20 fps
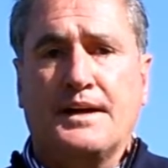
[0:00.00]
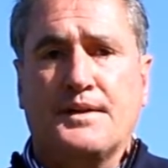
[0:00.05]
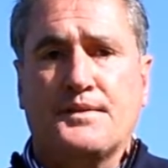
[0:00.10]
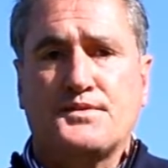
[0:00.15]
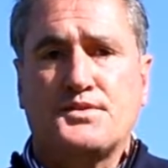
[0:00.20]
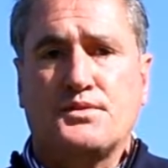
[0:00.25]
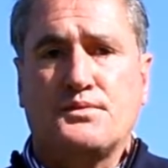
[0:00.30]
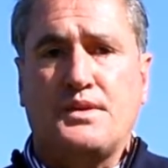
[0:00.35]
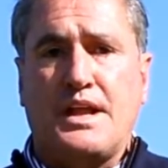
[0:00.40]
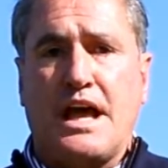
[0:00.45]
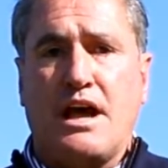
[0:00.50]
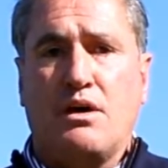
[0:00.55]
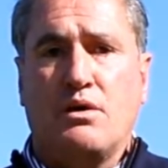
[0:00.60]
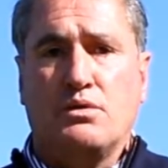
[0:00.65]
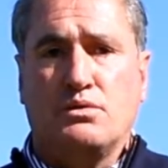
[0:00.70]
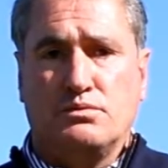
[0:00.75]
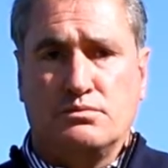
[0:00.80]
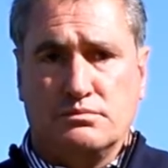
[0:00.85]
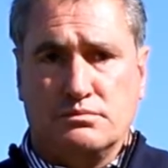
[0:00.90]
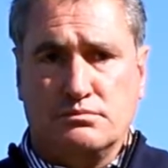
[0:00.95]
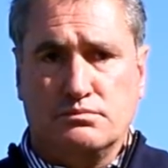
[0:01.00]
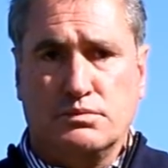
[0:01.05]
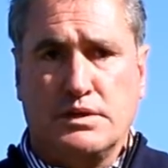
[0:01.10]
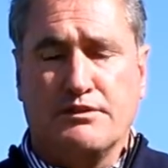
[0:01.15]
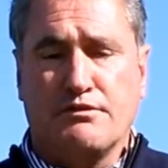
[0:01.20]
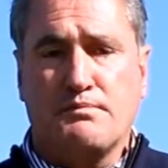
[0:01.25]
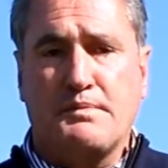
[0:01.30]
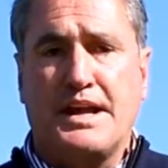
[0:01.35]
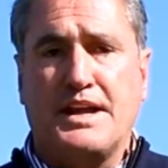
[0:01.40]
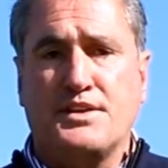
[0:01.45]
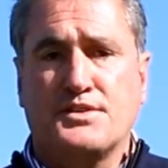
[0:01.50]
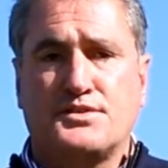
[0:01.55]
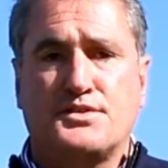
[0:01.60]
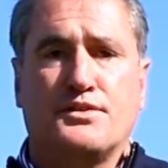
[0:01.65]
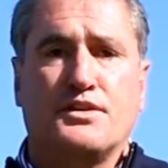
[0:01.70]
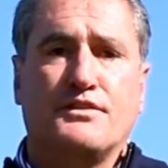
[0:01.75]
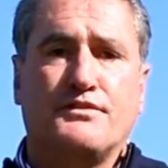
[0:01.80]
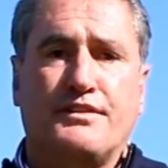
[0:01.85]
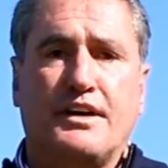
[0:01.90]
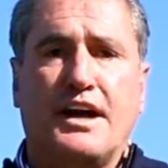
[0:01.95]
So now we remain
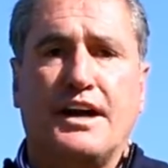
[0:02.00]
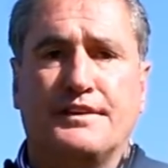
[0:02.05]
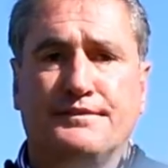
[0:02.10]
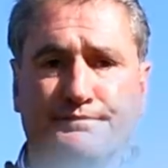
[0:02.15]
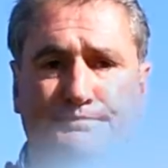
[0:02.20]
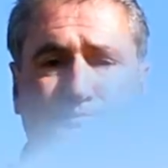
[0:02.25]
certified.